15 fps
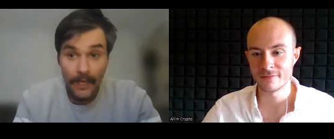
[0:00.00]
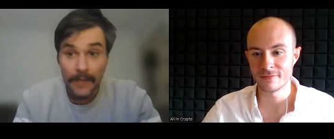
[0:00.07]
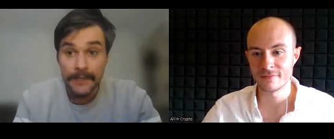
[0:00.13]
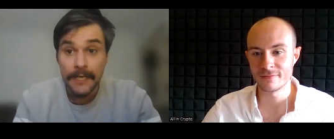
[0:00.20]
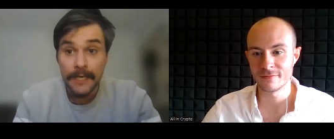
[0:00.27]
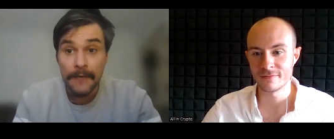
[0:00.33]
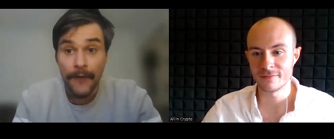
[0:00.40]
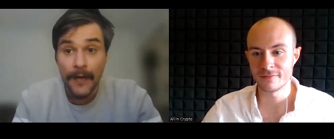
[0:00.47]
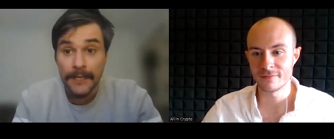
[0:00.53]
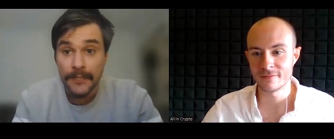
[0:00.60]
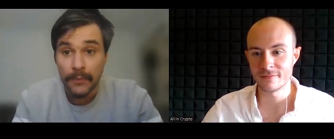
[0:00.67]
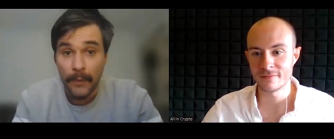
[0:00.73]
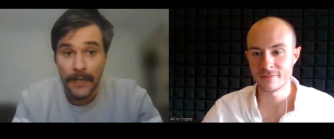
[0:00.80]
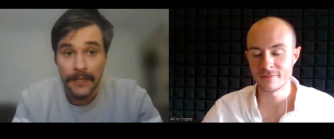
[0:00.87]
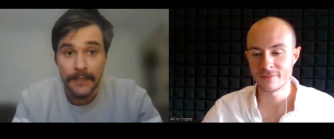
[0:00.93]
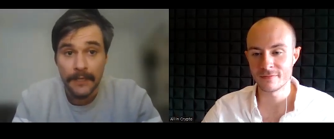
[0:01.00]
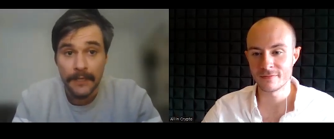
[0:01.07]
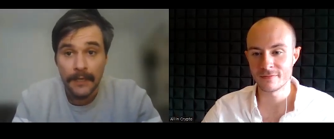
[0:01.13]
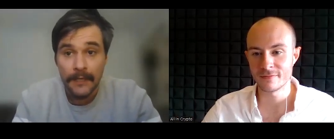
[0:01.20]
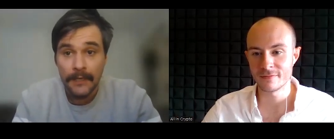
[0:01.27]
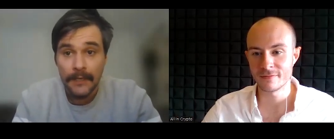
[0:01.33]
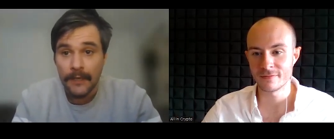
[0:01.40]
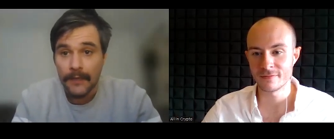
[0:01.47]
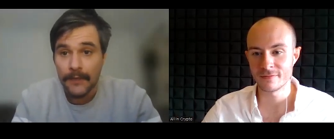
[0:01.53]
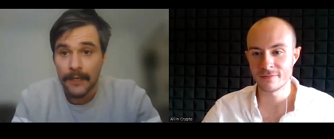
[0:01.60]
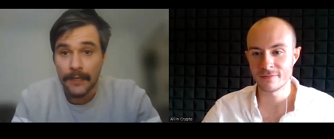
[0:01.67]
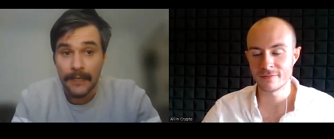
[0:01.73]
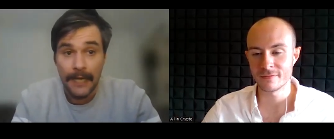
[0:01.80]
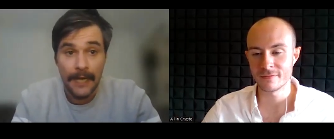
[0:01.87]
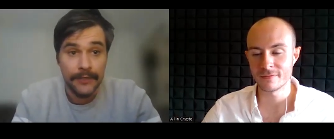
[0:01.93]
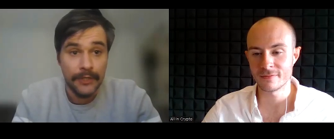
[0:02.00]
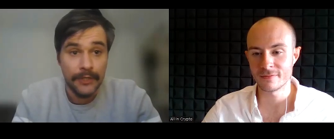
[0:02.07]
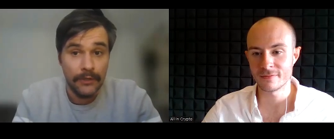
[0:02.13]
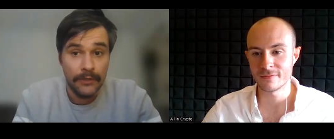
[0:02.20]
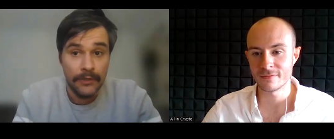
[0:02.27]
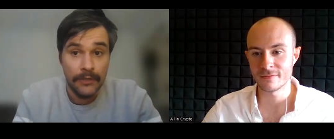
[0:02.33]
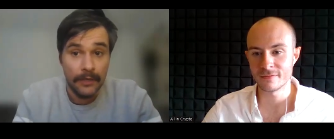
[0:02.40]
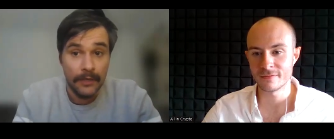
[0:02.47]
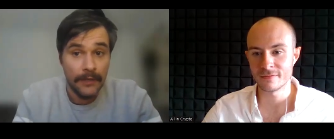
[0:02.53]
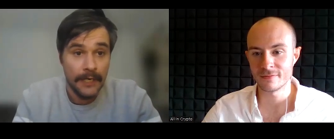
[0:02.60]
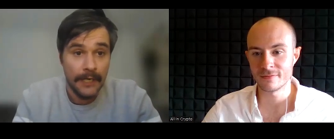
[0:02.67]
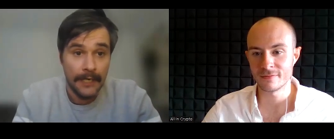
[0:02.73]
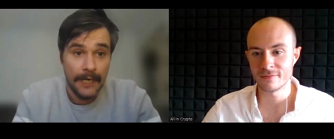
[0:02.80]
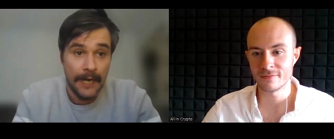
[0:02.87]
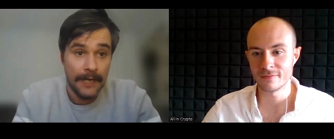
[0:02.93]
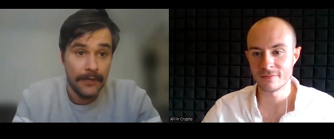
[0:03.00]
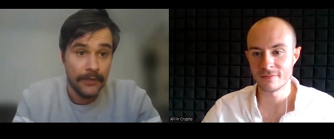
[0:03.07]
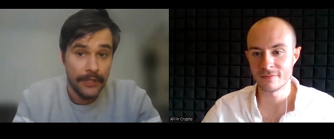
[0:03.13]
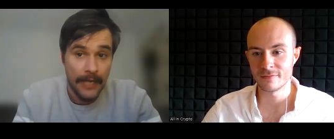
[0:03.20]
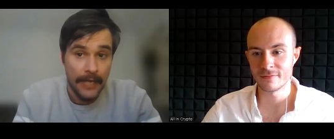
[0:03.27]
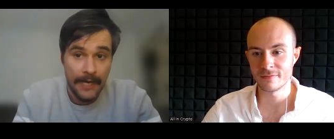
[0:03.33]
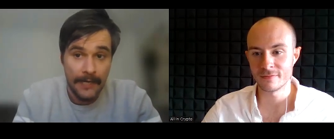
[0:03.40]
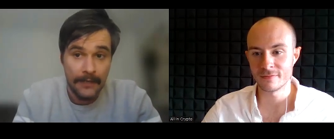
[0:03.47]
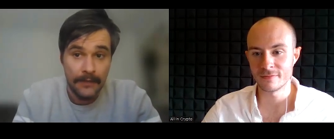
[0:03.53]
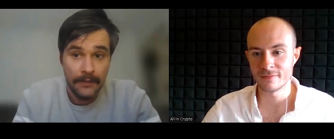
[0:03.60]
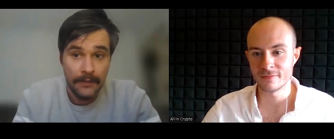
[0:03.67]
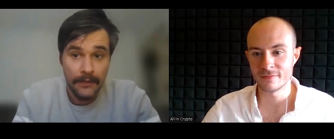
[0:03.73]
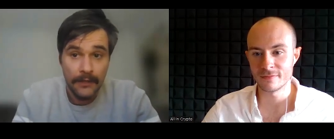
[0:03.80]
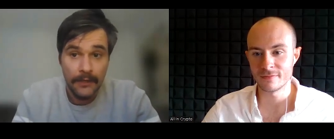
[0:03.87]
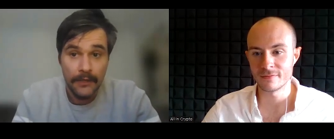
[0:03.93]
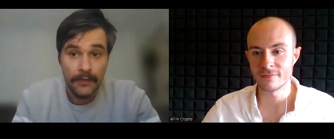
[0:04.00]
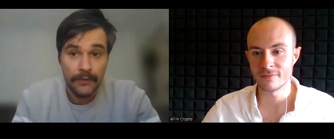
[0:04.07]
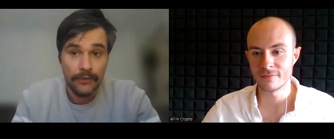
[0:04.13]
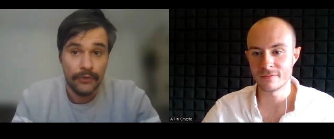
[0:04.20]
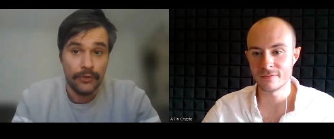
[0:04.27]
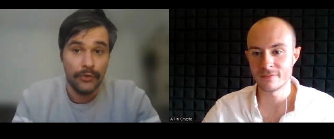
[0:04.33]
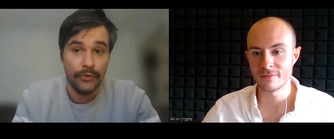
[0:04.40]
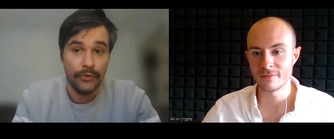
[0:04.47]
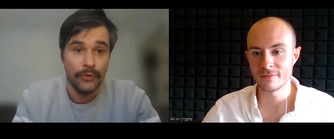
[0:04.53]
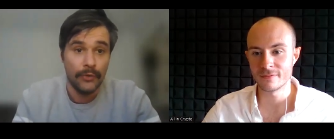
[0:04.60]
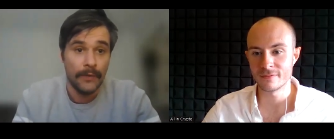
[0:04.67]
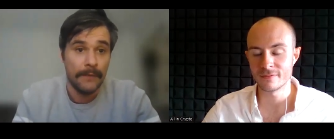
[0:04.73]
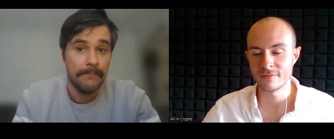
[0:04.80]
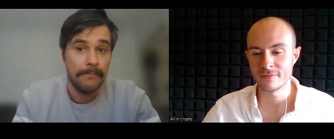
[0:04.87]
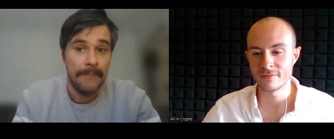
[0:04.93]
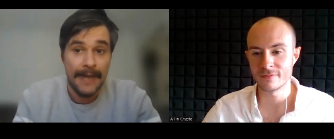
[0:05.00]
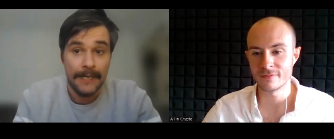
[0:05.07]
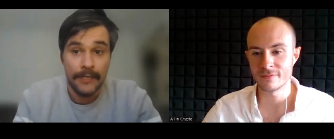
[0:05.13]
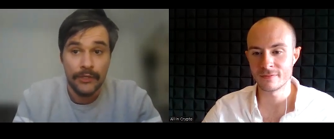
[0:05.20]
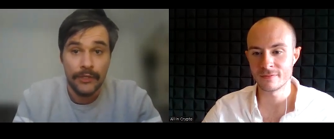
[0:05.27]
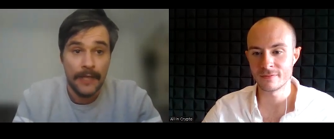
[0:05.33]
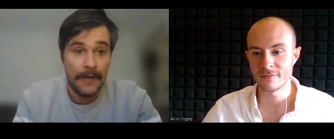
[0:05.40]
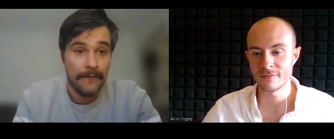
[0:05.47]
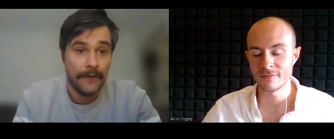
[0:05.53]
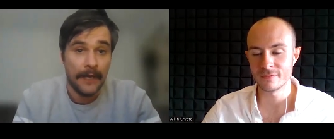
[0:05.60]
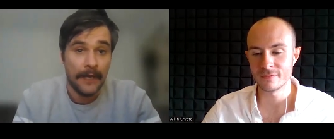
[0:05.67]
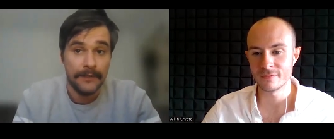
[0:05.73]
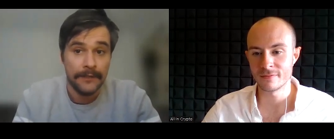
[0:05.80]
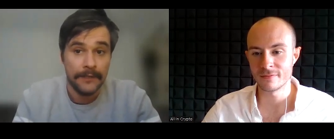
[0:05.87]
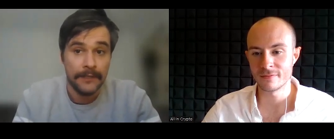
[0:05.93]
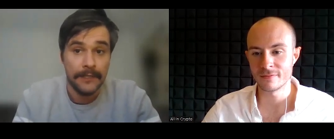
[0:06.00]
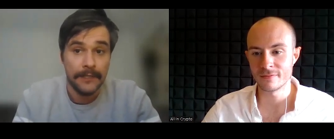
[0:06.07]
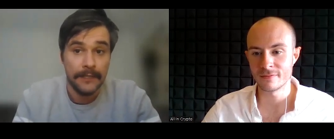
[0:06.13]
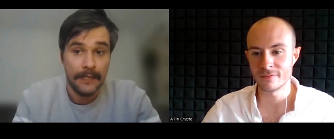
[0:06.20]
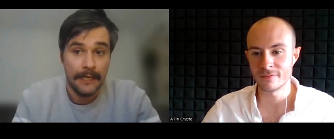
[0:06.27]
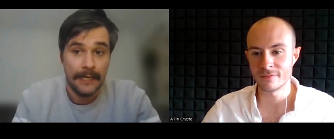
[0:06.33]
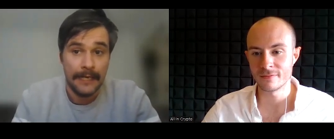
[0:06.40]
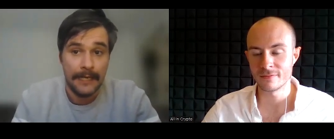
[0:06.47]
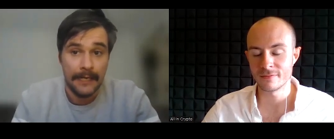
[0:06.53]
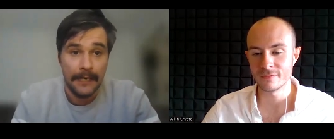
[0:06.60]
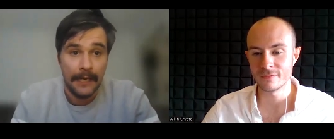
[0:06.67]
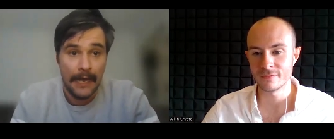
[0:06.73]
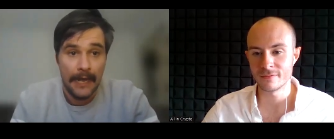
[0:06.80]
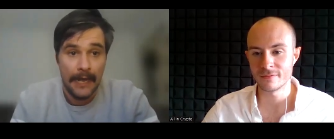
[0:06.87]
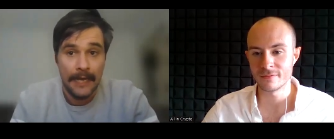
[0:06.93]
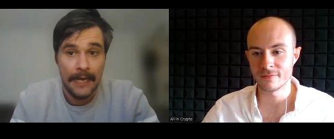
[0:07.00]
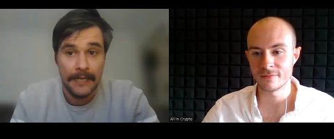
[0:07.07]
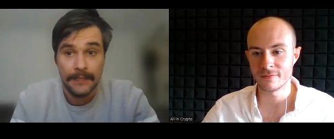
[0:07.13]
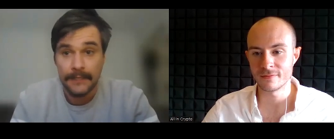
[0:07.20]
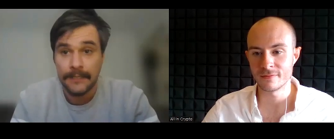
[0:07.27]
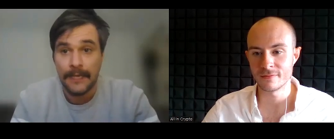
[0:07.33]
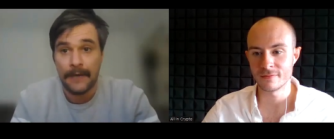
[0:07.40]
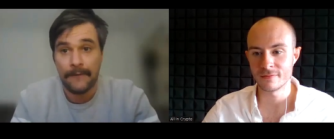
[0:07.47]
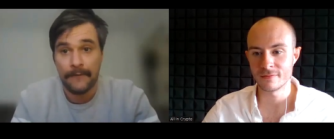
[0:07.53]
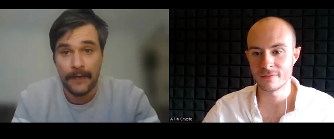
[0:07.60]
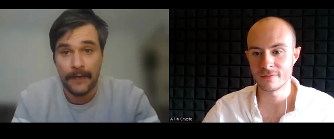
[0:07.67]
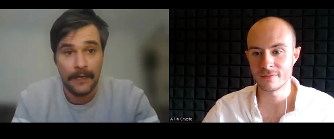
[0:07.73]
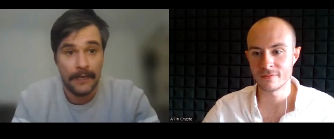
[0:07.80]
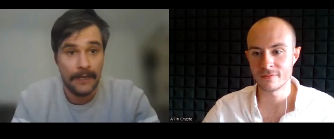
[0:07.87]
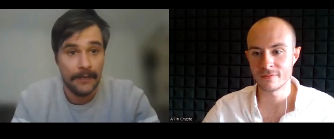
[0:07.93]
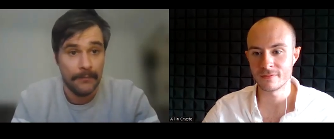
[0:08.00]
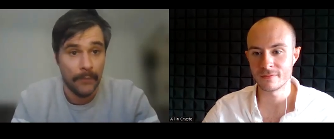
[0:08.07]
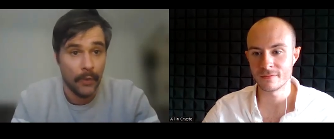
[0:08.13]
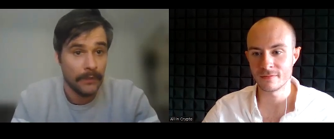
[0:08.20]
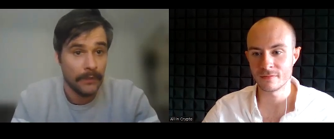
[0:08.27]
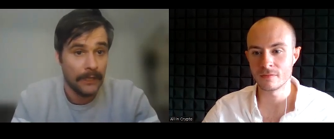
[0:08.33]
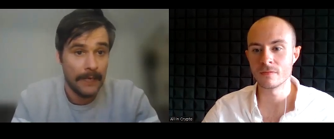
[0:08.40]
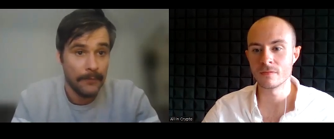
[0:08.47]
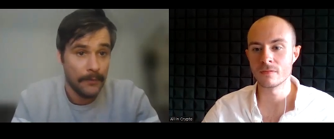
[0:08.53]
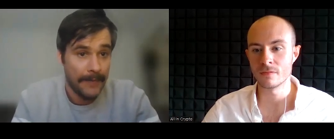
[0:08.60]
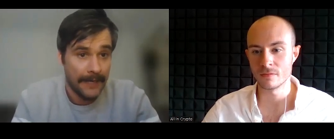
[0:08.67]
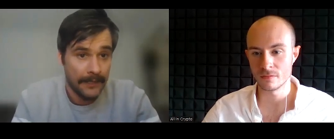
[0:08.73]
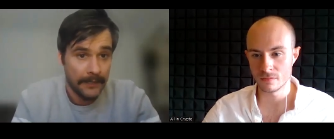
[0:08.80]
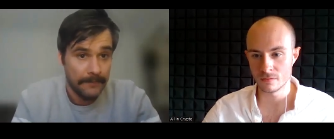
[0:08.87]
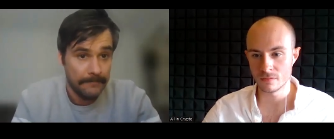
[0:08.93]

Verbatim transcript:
Speaker 1: a DeFi suite that allows users on the Cardano chain to manage their funds in a safer and more reliable manner.